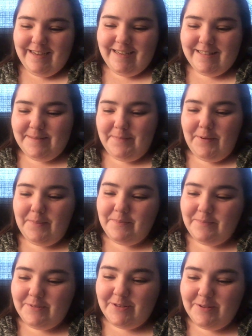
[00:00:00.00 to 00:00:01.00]
It's about
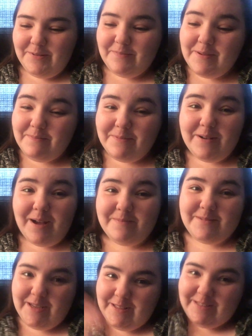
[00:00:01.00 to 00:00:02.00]
two people,
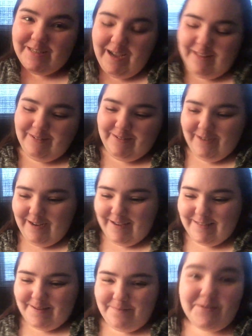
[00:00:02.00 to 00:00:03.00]
I'm telling Tyler
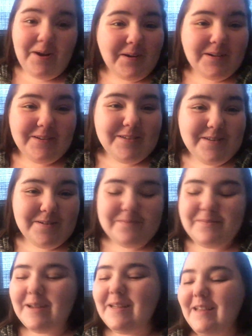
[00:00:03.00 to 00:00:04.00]
as I'm talking to you,
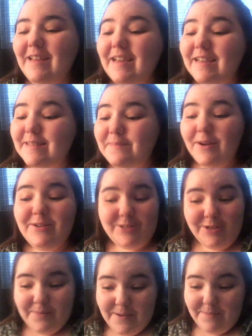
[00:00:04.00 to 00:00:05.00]
but it's about
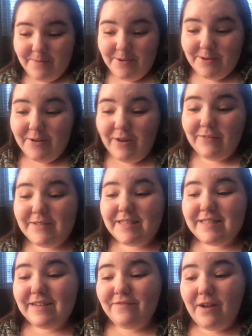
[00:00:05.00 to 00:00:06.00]
two people who have
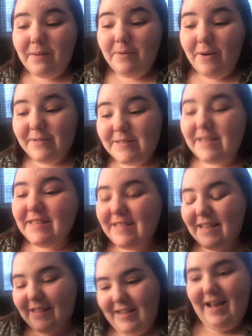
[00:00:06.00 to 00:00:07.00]
cystic fibrosis,
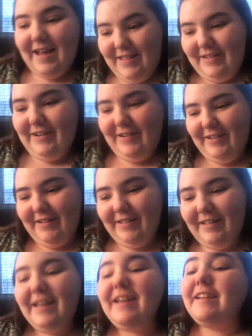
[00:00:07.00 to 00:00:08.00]
like the guy and the
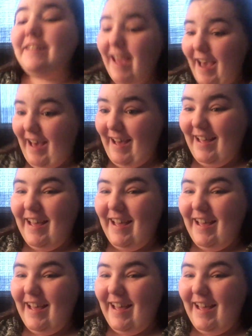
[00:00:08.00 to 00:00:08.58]
girl. Yeah,